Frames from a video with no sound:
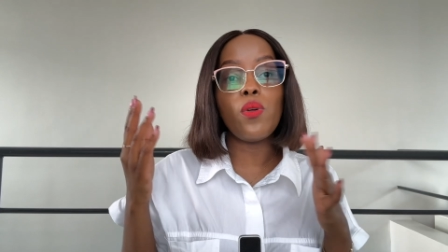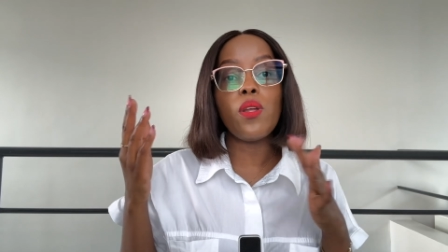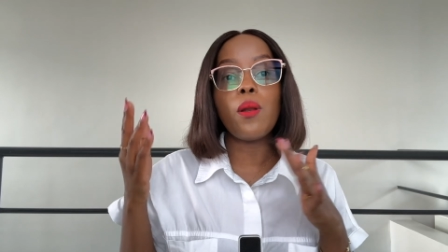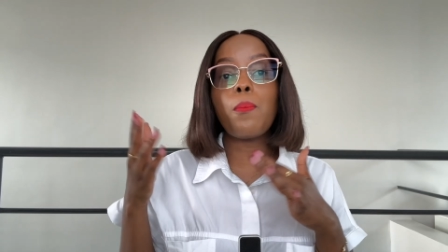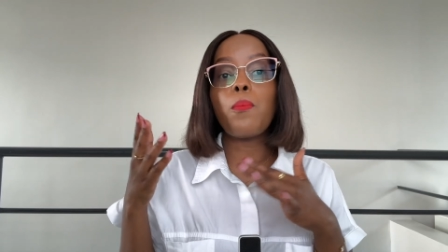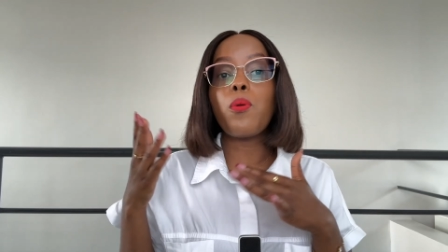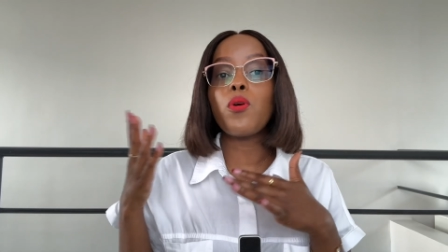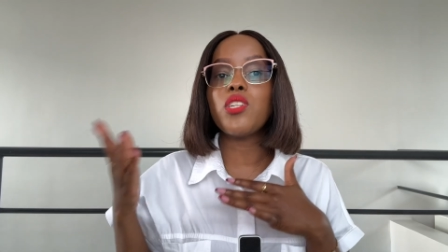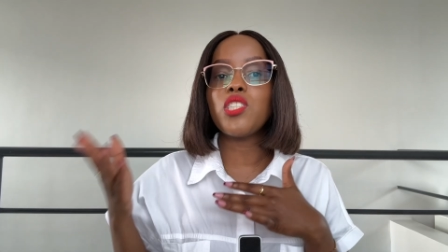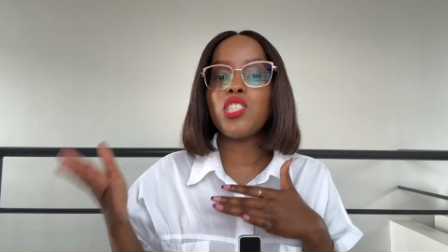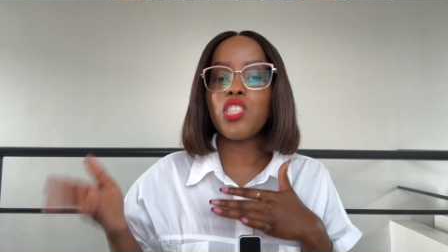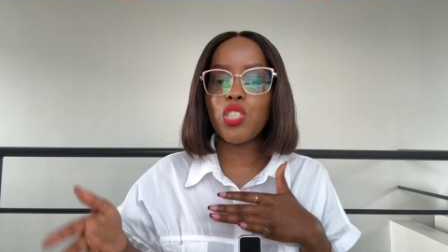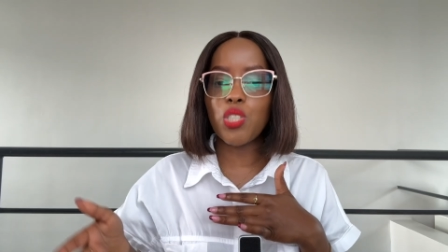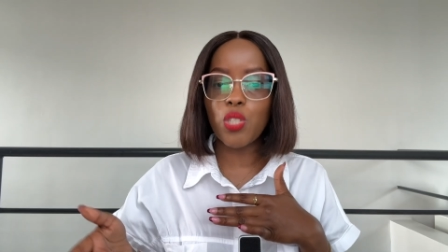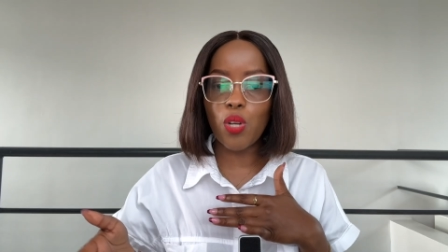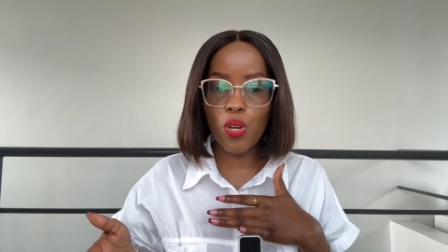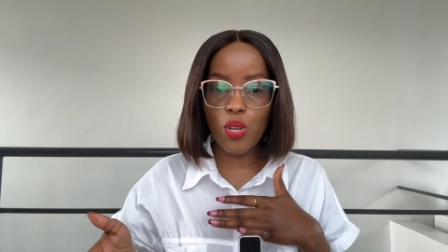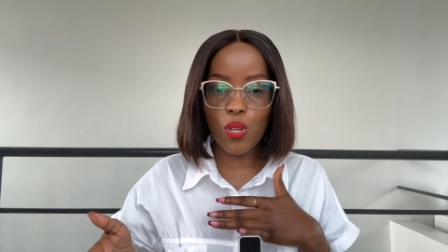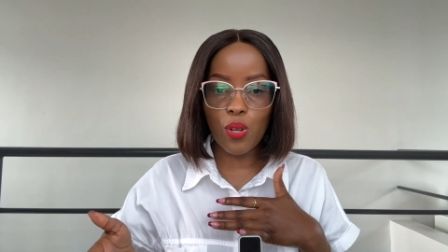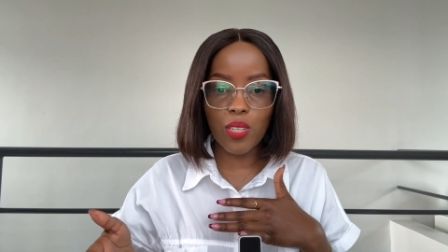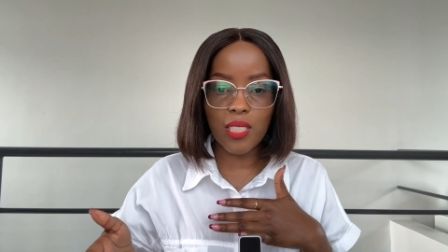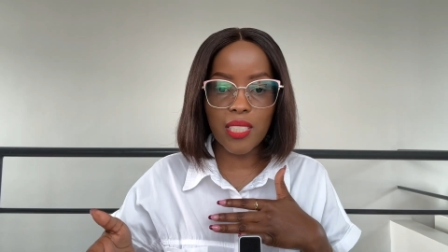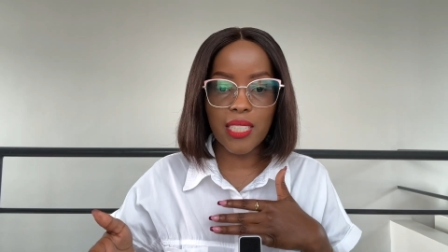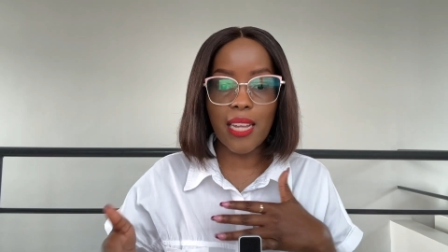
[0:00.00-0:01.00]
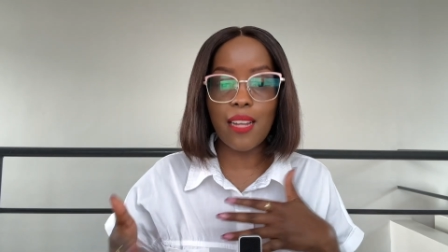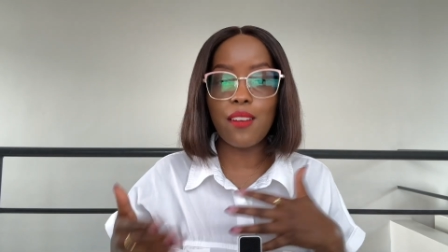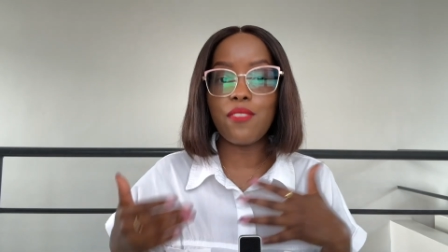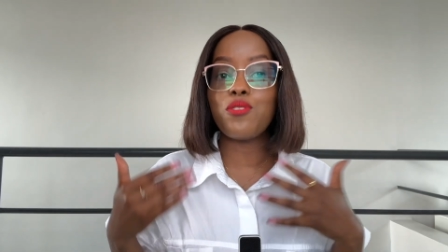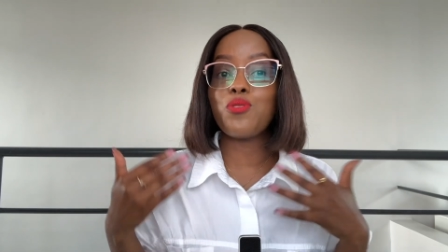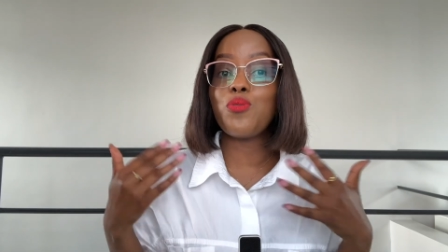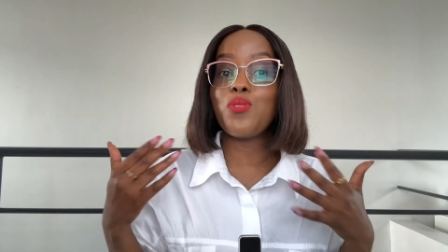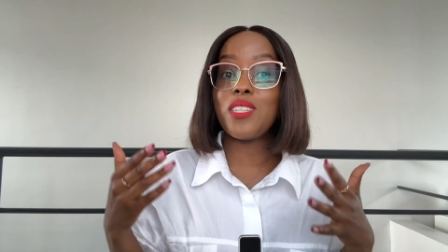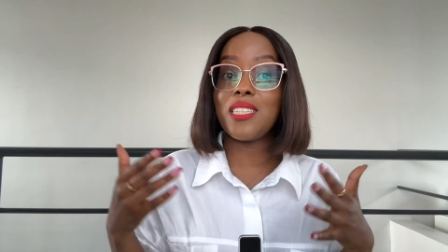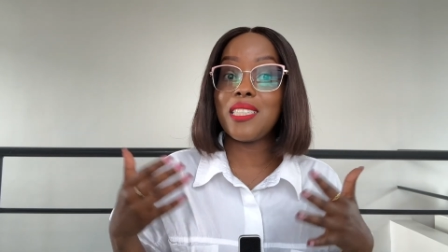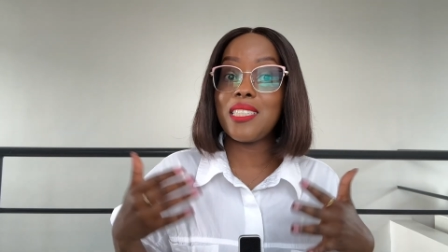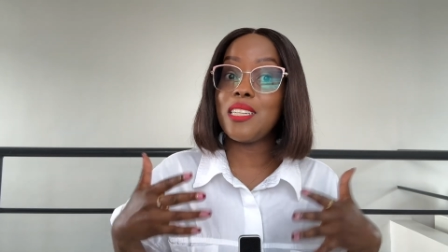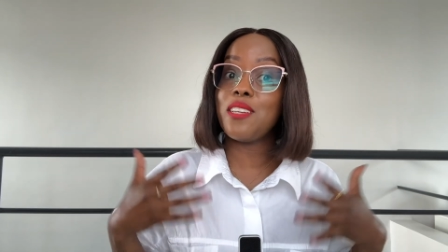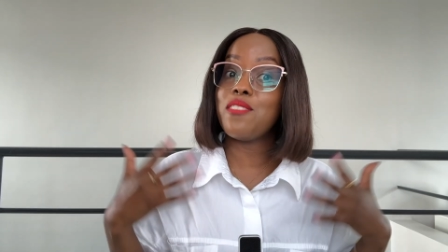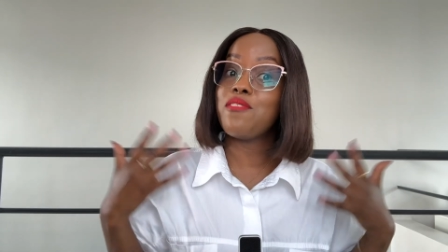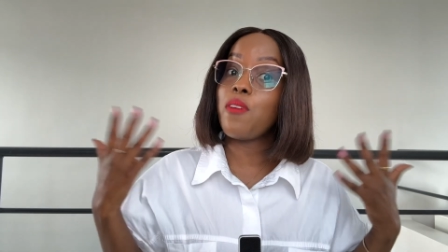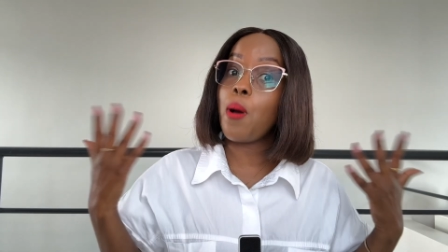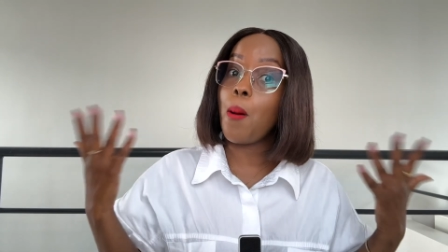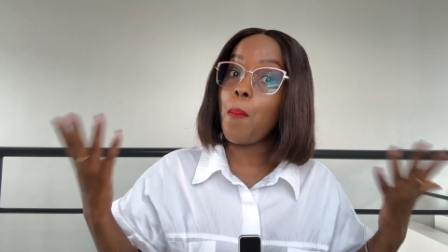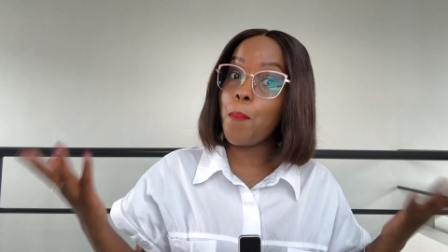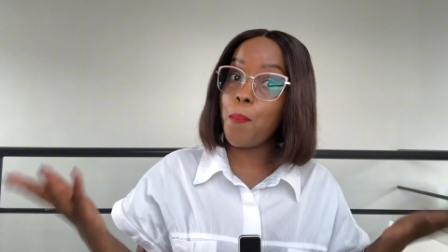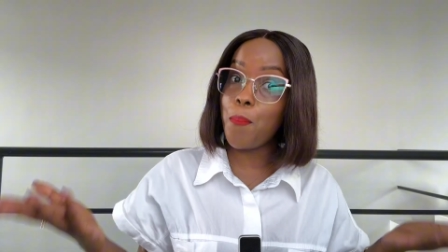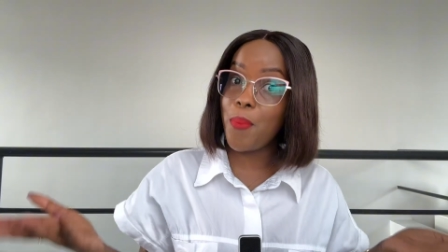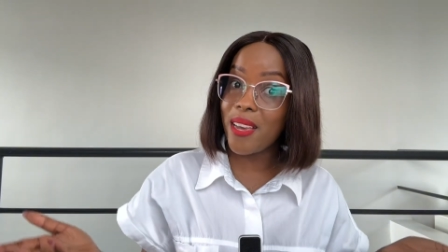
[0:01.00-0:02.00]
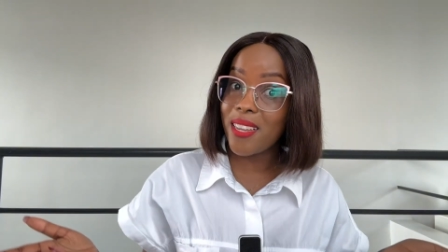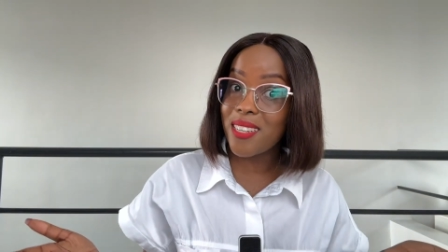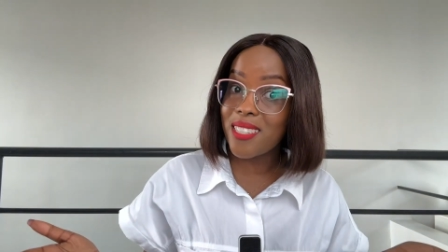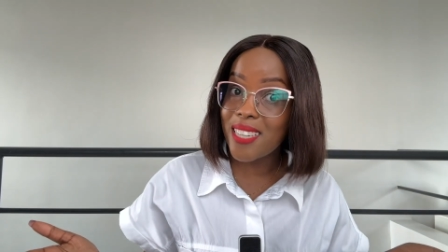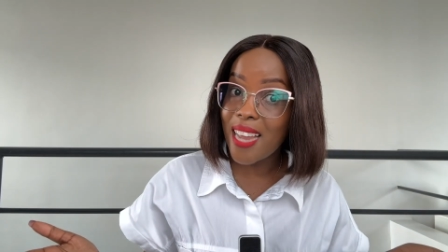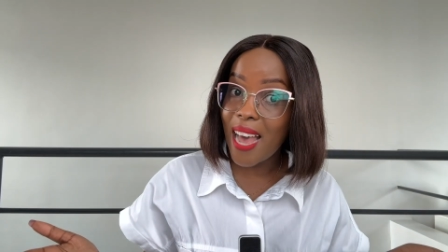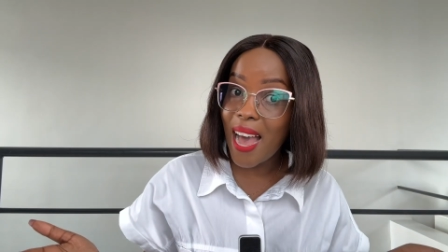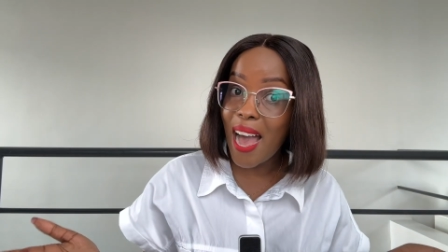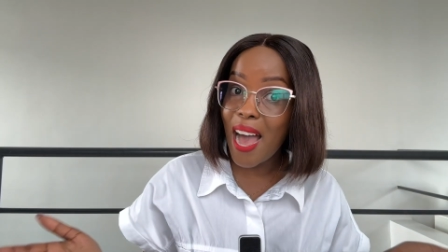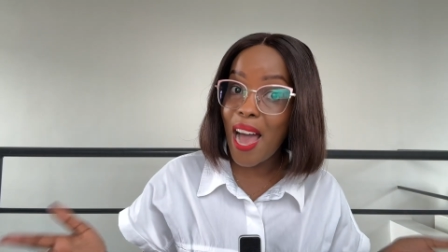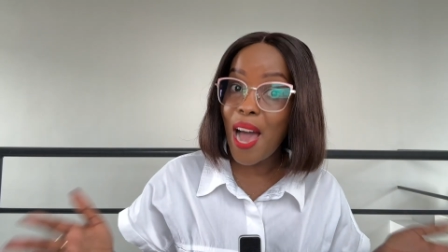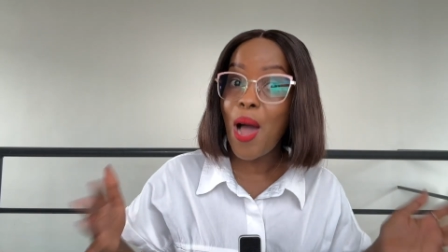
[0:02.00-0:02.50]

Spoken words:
position yourself to receive better